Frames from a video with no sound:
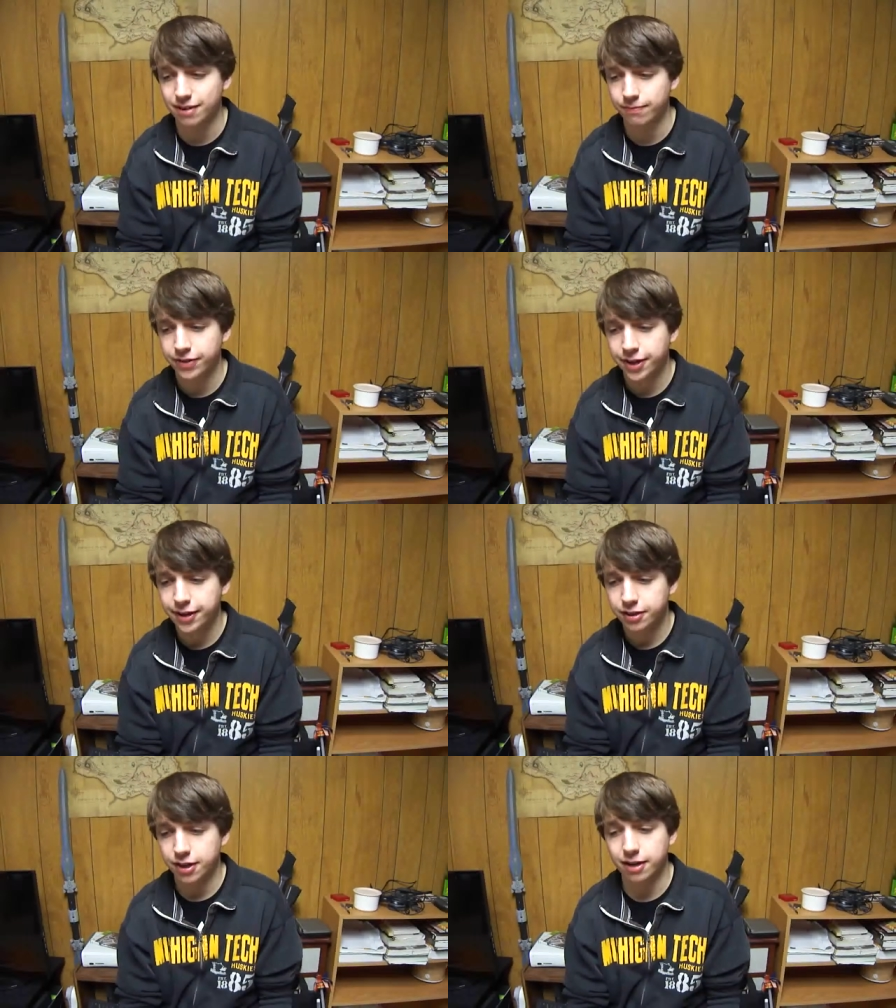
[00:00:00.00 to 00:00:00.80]
up
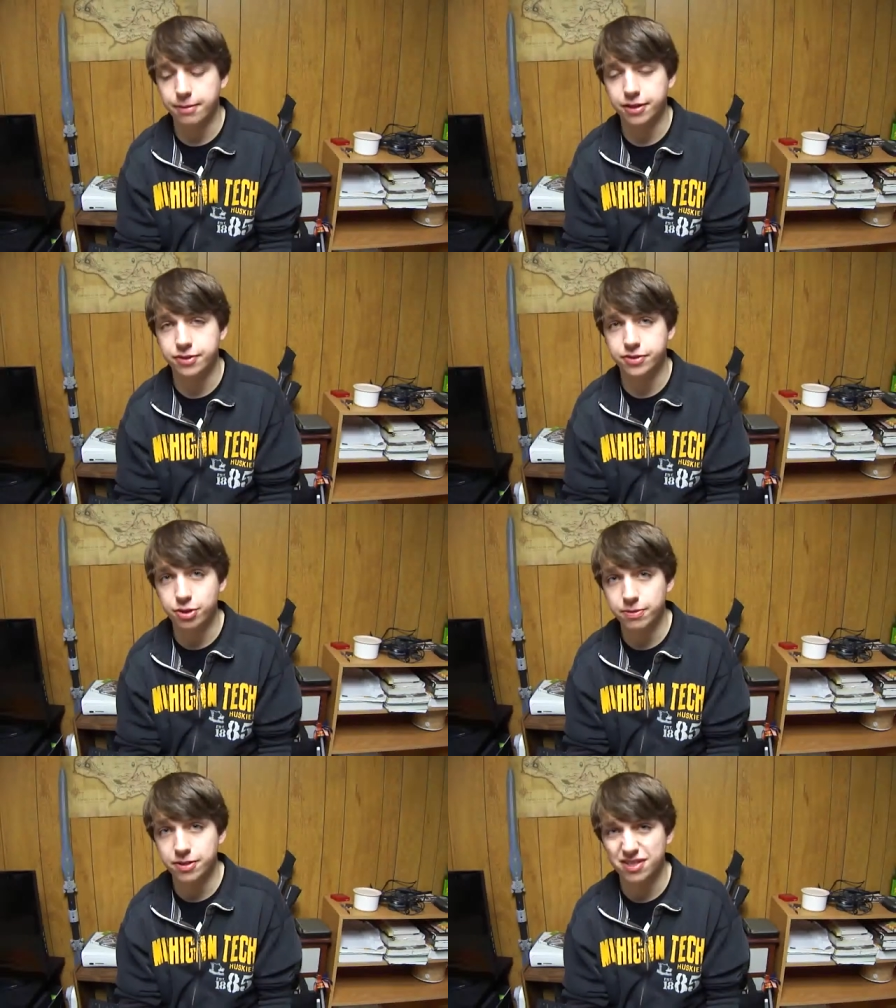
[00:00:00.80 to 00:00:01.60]
talking about the
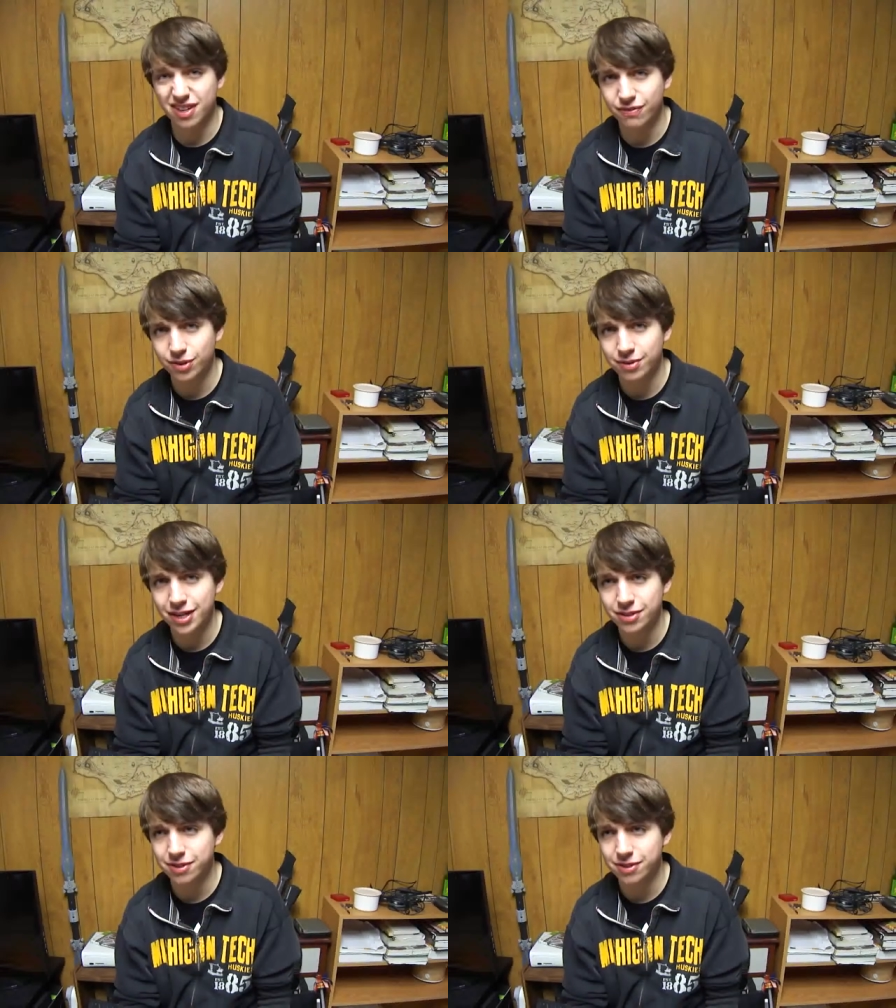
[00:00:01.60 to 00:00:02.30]
stupidest stuff for a while.